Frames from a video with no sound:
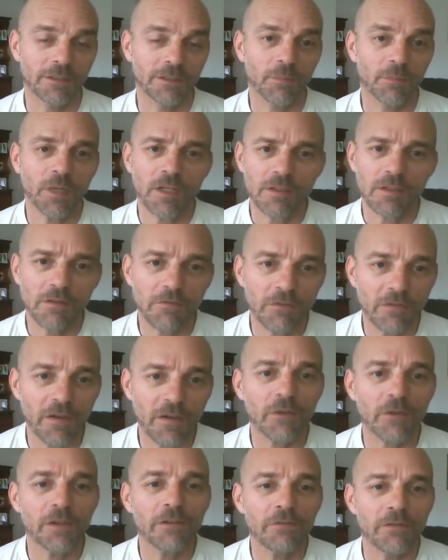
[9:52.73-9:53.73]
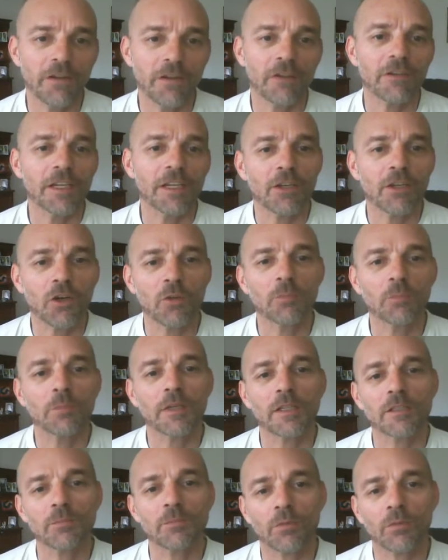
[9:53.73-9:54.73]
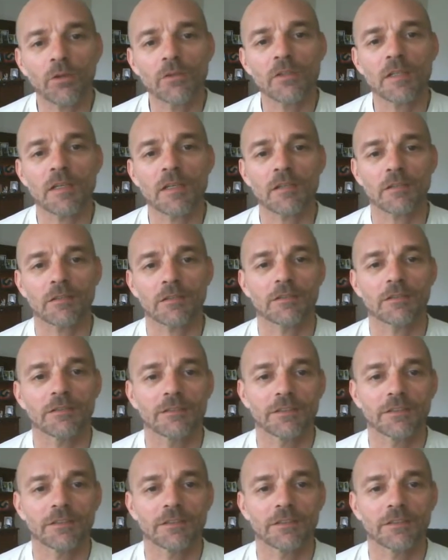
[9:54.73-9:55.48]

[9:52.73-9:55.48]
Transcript: But it's a very, very complex process.